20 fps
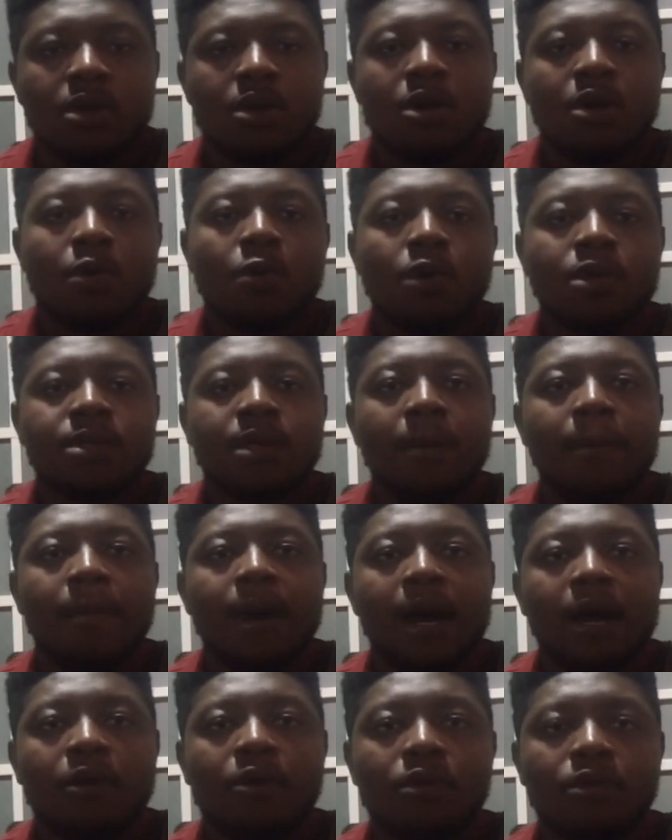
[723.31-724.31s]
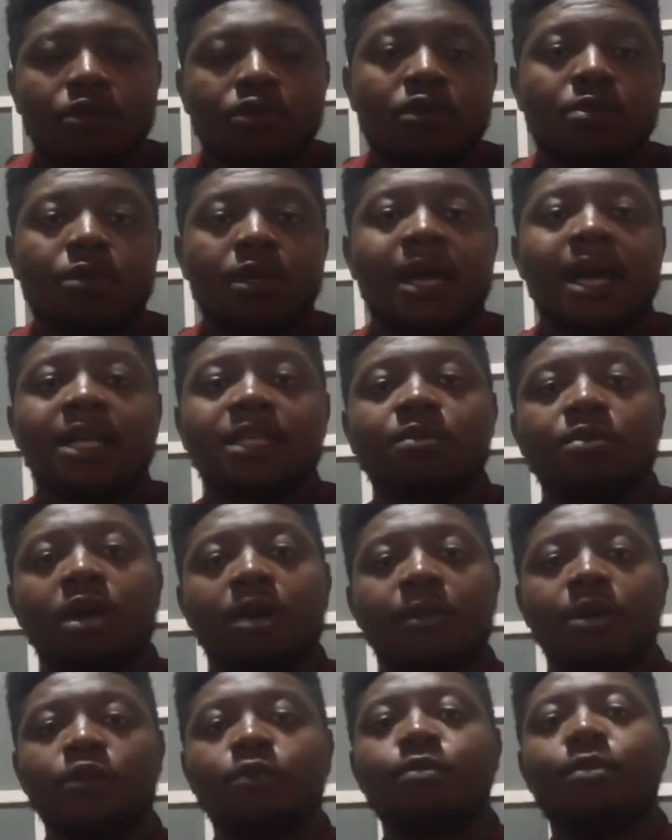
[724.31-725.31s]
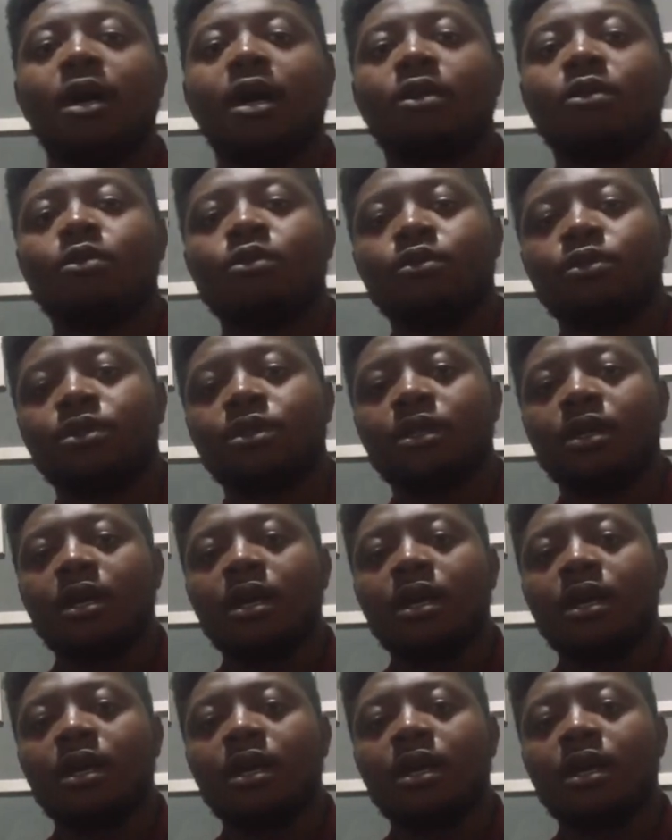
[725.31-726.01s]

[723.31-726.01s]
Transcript: What are Barre chords? Someone asked me about Barre chords.